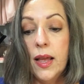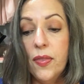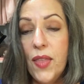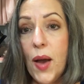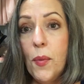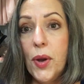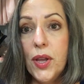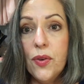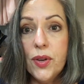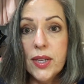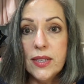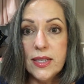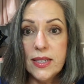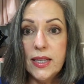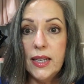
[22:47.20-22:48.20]
That way you
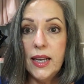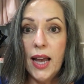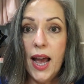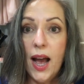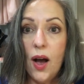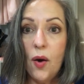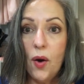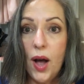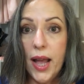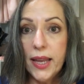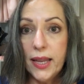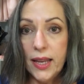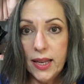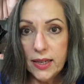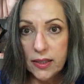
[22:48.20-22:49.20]
can see how I
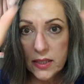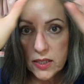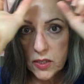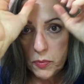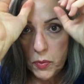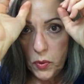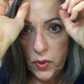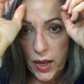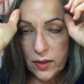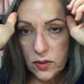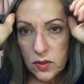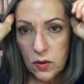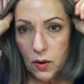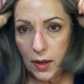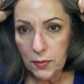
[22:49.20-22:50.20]
can get it to smooth
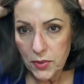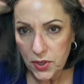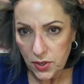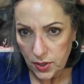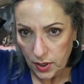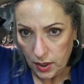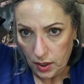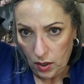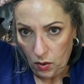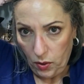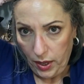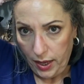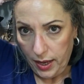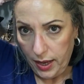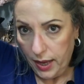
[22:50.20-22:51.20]
out. So I'm just going to go
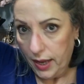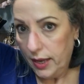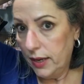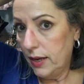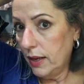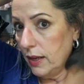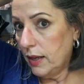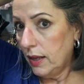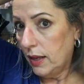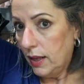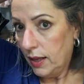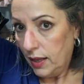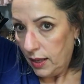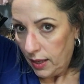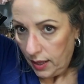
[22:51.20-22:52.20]
ahead
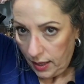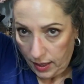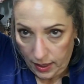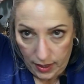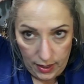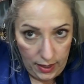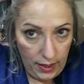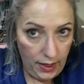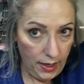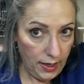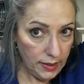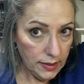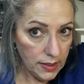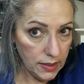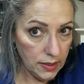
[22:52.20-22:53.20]

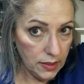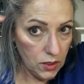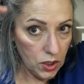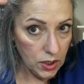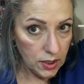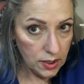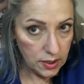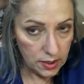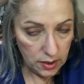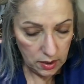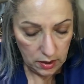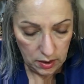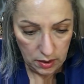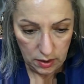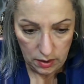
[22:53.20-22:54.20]
and
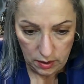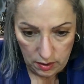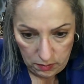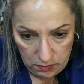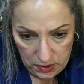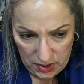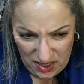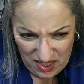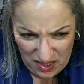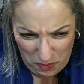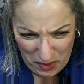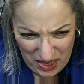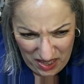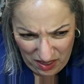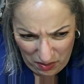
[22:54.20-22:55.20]
just put this
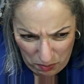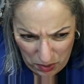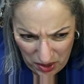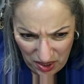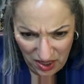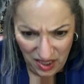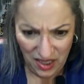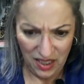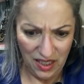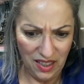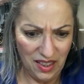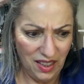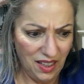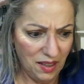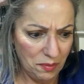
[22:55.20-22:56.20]
back, put it in a
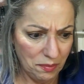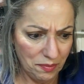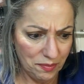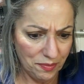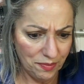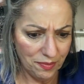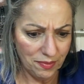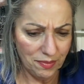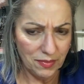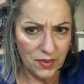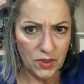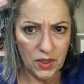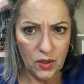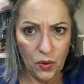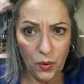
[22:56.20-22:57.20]
clip
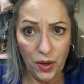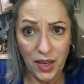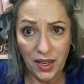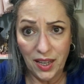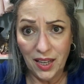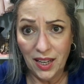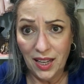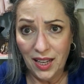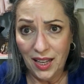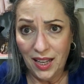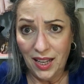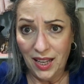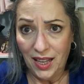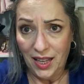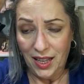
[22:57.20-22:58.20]
real quick.
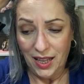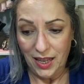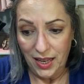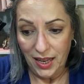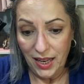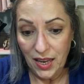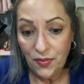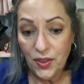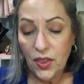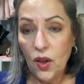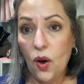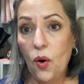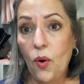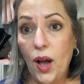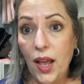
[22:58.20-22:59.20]
Even
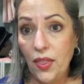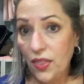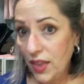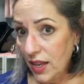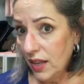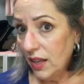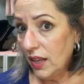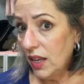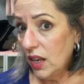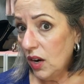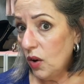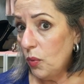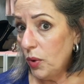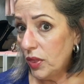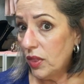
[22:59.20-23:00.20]
though I think, you
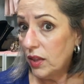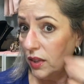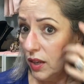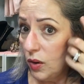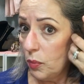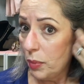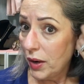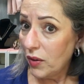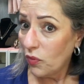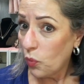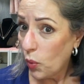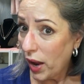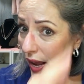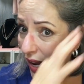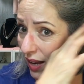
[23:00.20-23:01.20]
know, with the little bit of
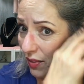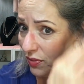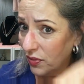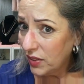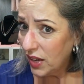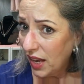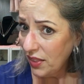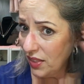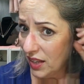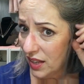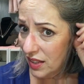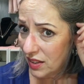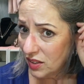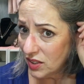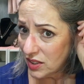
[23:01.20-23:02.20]
wave, I
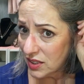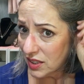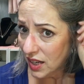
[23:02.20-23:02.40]
think it looks